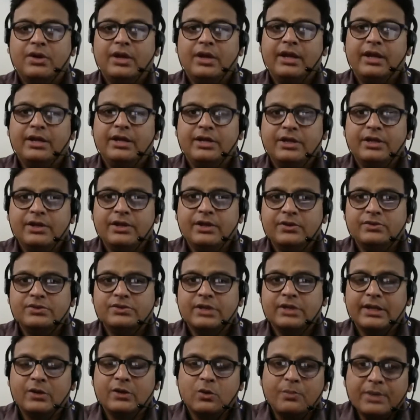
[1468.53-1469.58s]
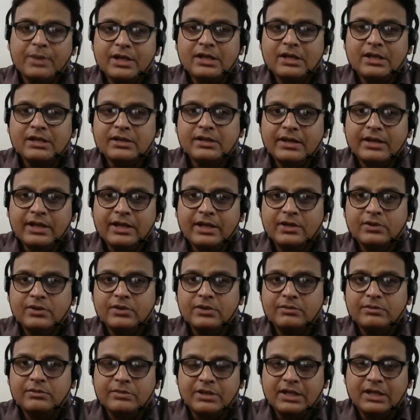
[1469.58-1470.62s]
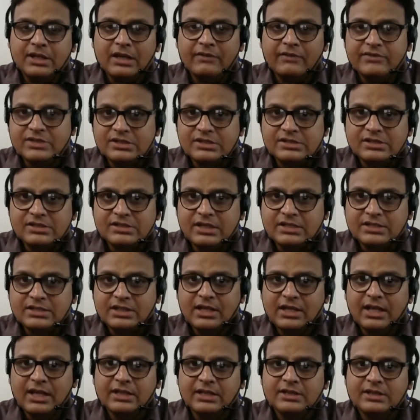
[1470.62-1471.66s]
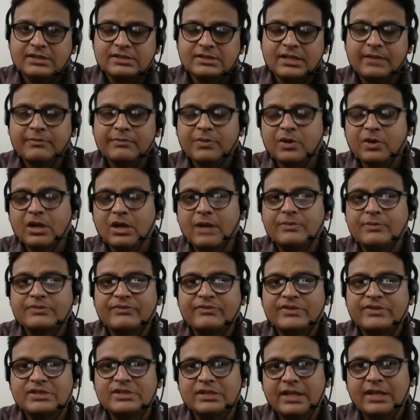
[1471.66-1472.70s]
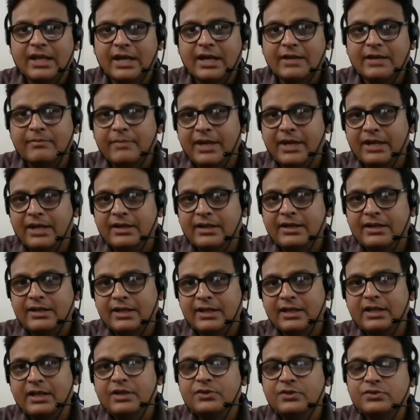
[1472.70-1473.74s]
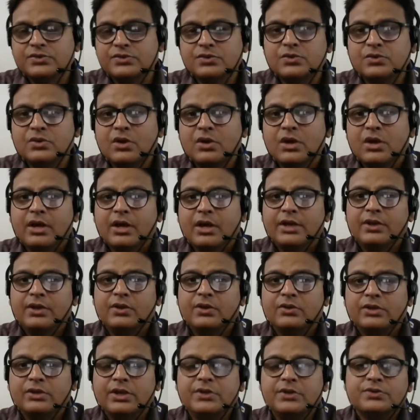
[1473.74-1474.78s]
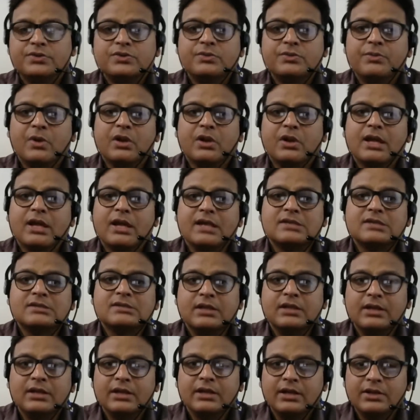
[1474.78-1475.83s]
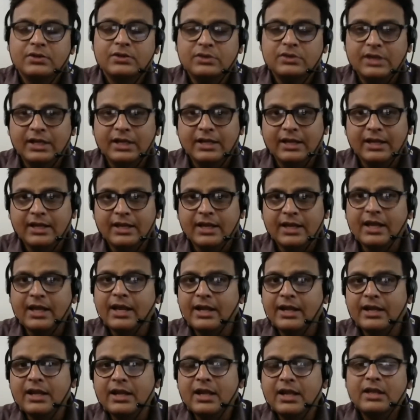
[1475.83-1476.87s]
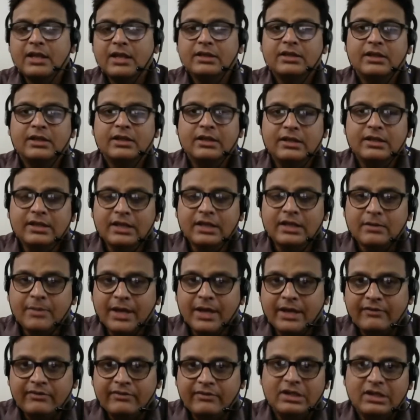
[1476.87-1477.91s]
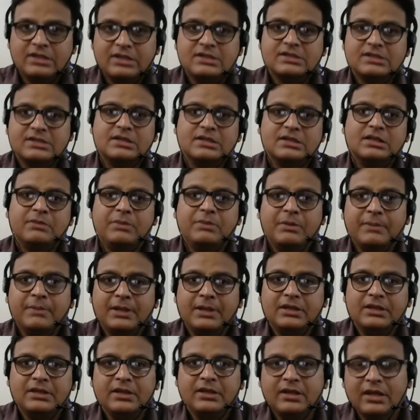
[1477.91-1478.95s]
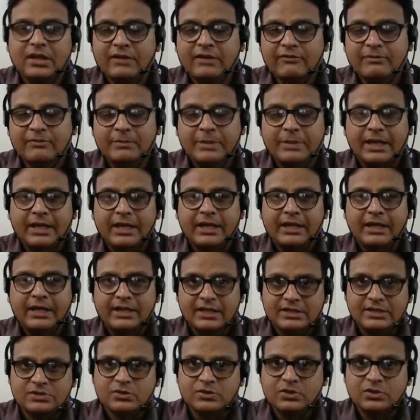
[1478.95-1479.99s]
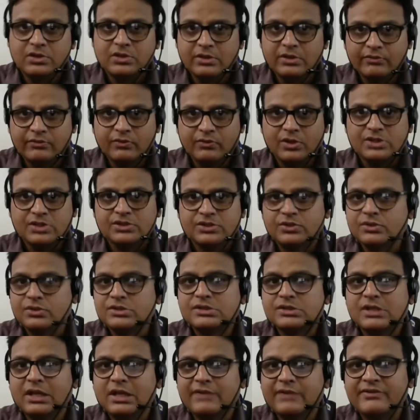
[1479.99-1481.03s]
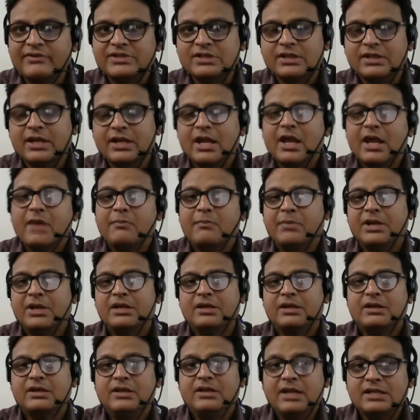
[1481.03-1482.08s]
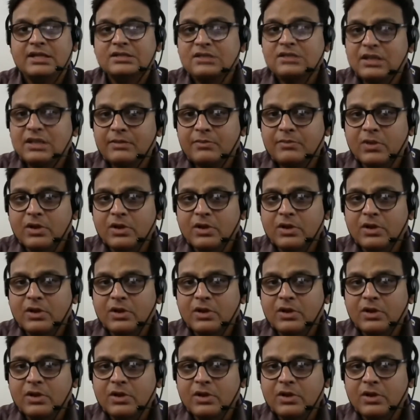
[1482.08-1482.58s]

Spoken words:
introduce and open a radio television station, and the same programs which they had made in Delhi they used to broadcast into that area, and the nearby villages and the people in the nearby areas could watch those television. But national